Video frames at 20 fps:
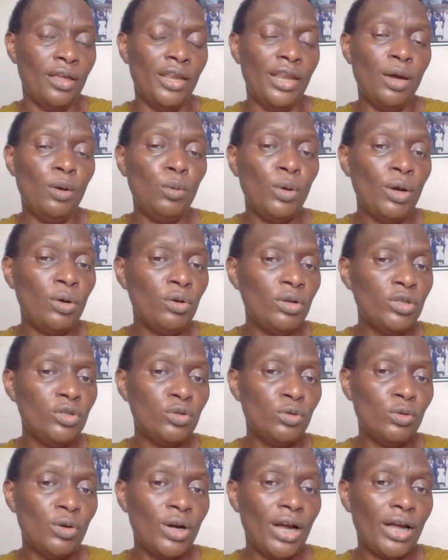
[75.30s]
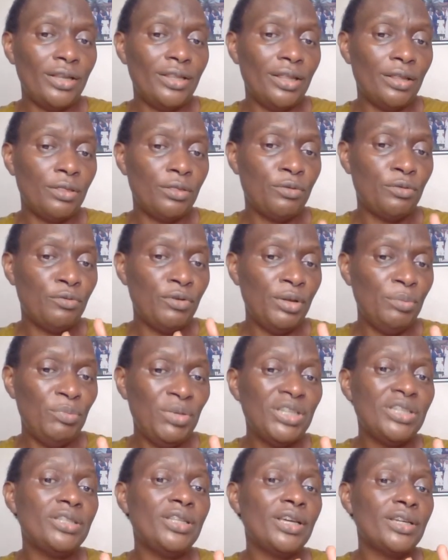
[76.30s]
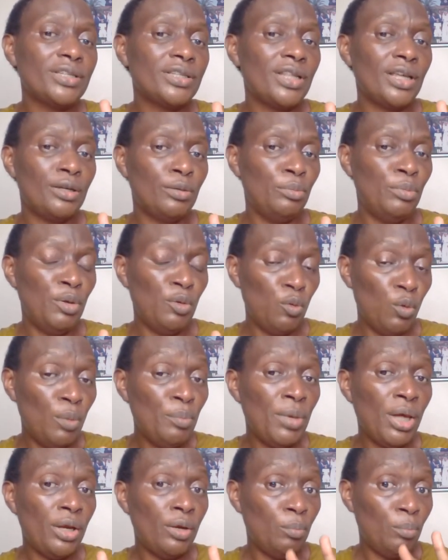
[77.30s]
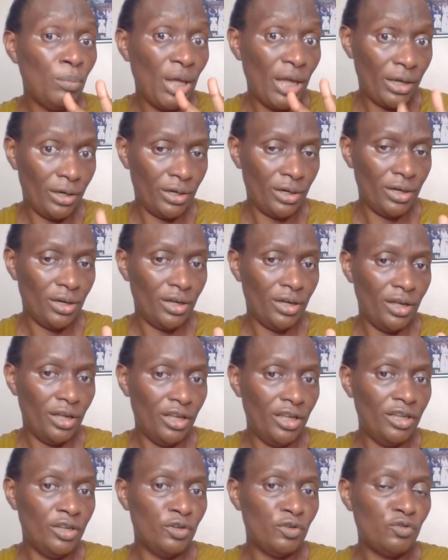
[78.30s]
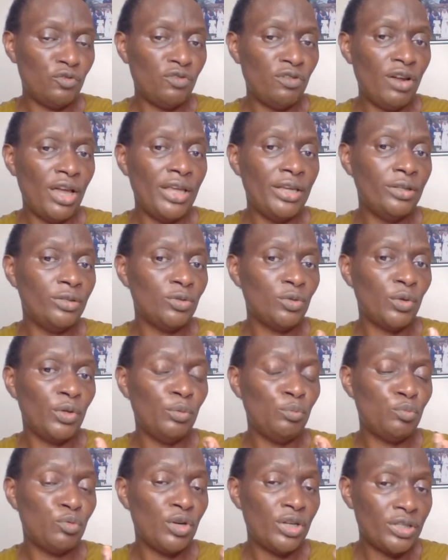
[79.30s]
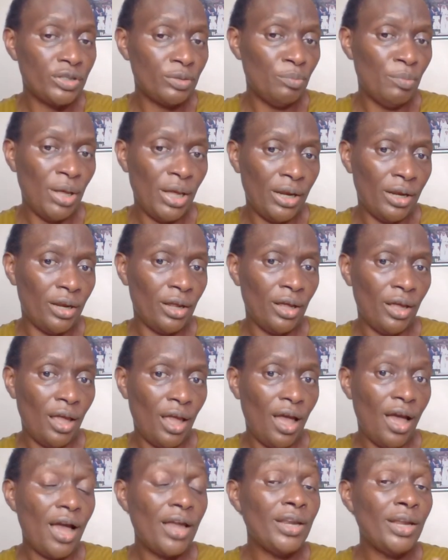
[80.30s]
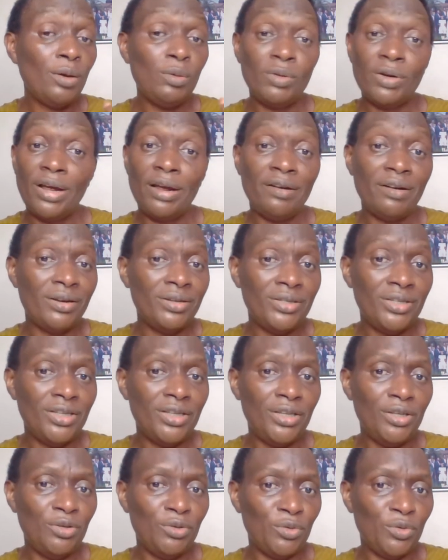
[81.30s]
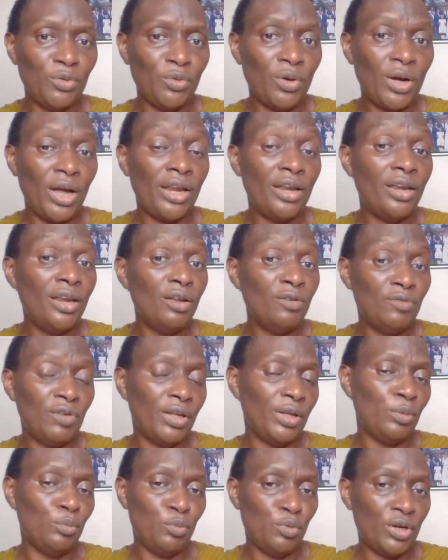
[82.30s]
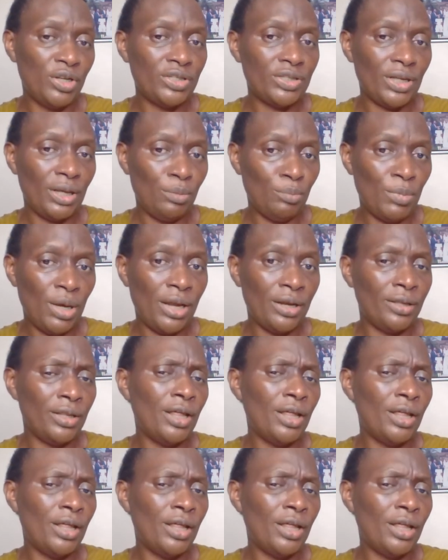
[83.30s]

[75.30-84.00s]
Now, we are going to look at the three mistakes that women make in trying to impress men. And I will guarantee you, you can never impress a man.